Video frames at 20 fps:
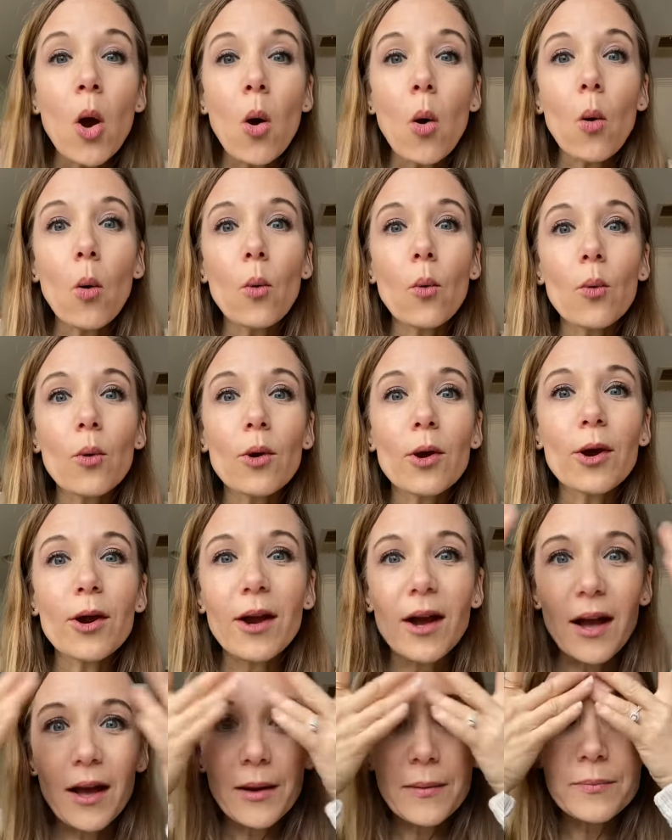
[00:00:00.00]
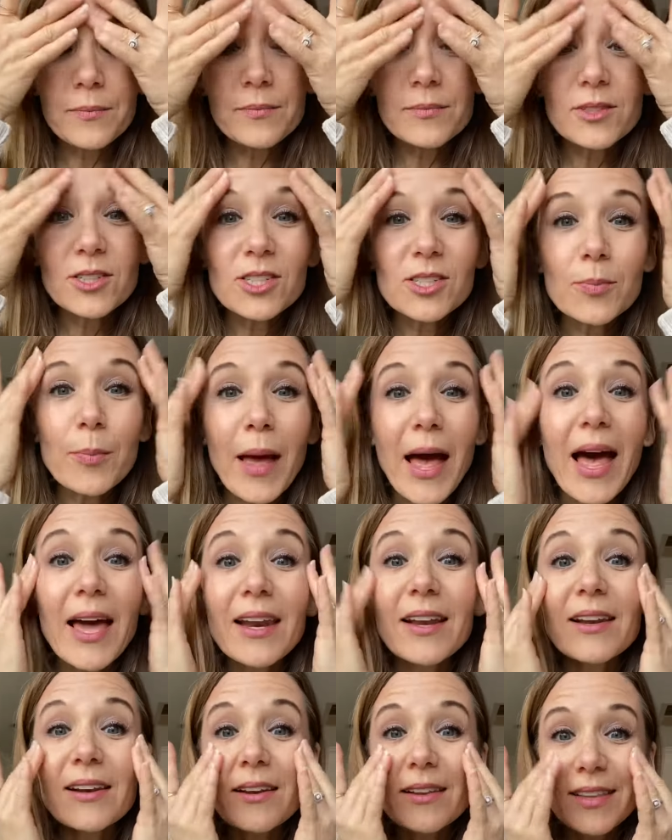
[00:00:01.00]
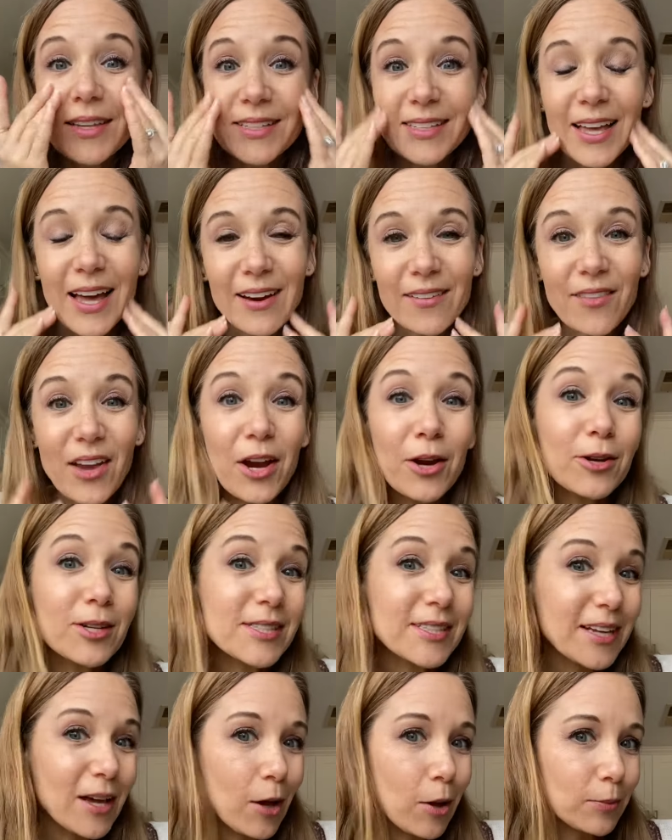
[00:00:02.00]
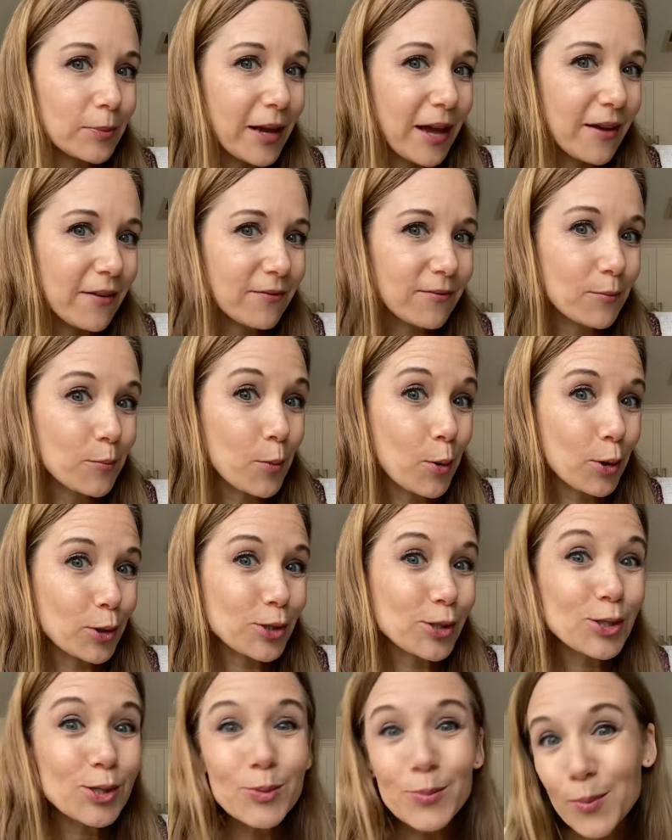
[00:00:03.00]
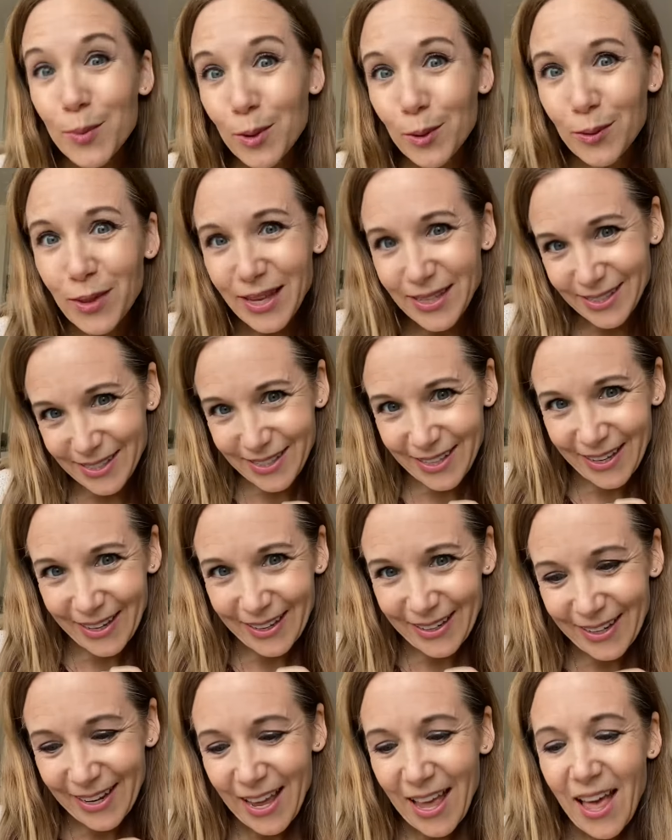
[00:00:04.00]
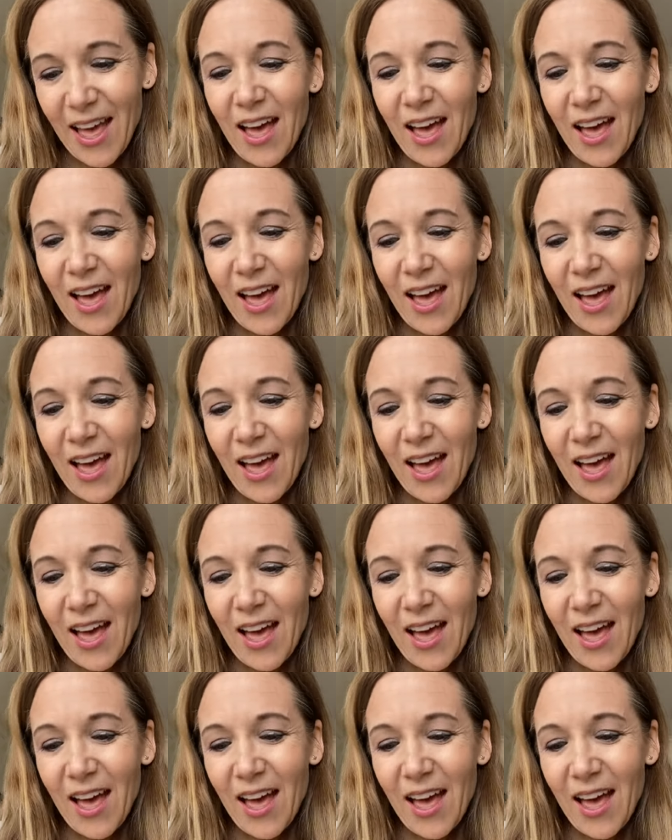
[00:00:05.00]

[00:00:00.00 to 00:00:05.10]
or um, just pat it in these kind of areas and help have more smooth skin.